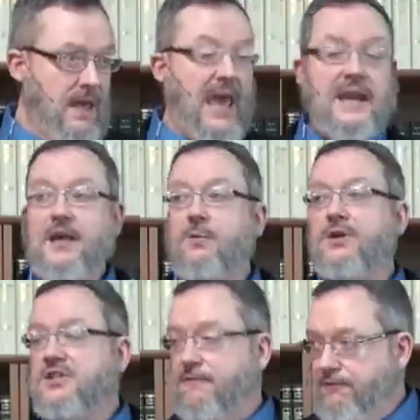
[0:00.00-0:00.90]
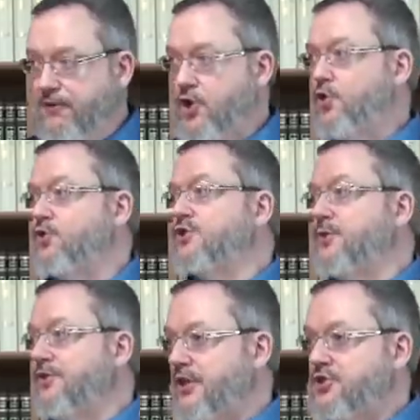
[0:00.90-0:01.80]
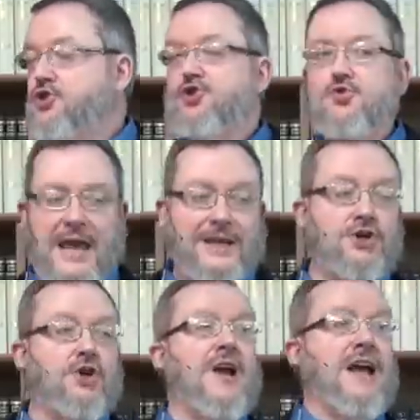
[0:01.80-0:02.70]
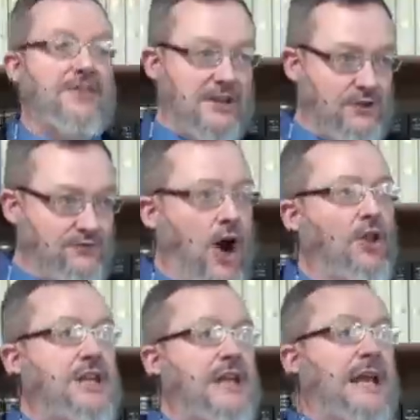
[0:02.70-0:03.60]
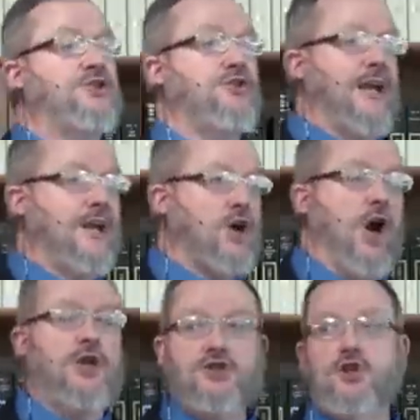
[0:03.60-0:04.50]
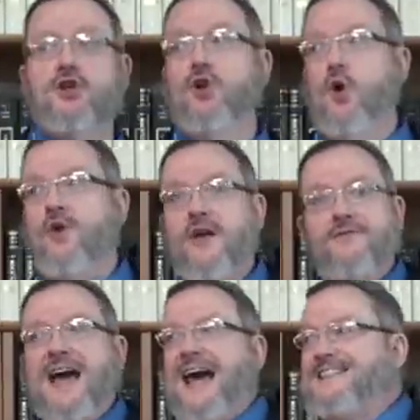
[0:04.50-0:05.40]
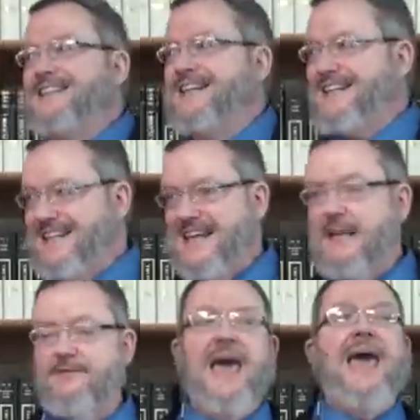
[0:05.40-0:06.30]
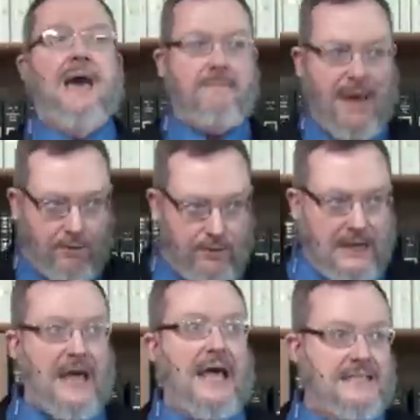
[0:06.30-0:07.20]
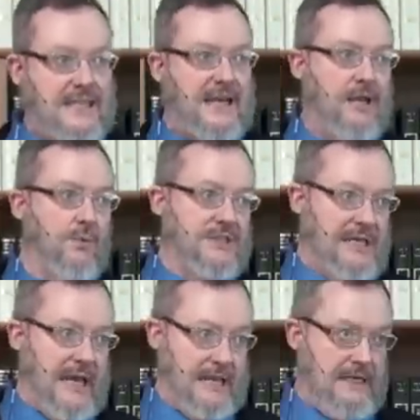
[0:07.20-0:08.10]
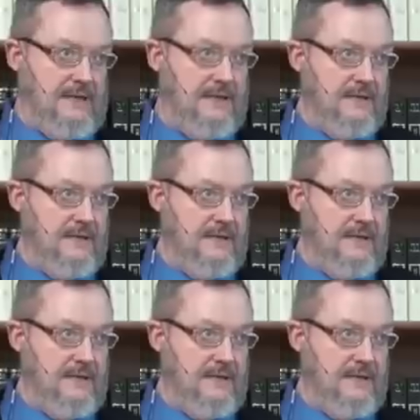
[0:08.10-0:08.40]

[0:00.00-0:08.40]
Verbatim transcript: And he was infused with this new nature, this fallen nature that caused the glory of God to leave, and man realized that he was naked.